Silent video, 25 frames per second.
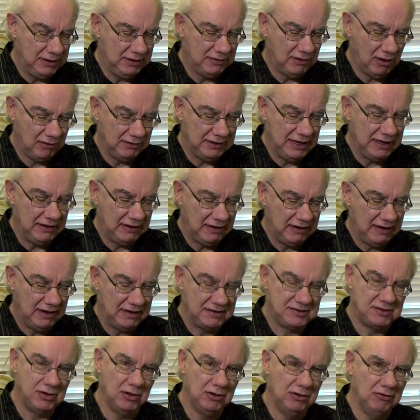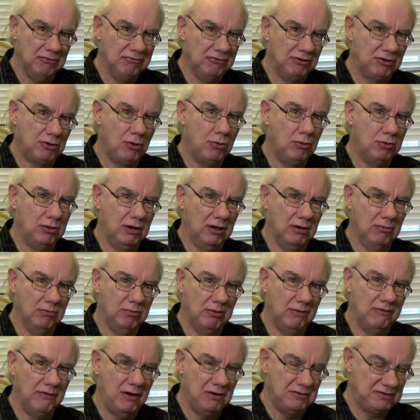You don't need an external recorder
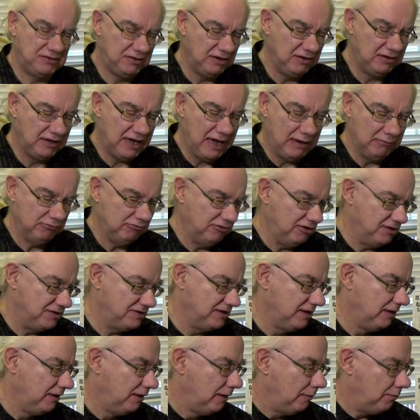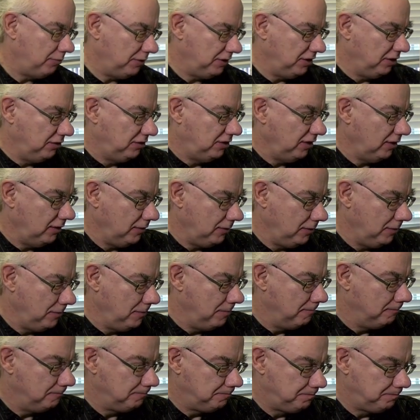with those two cameras, but you do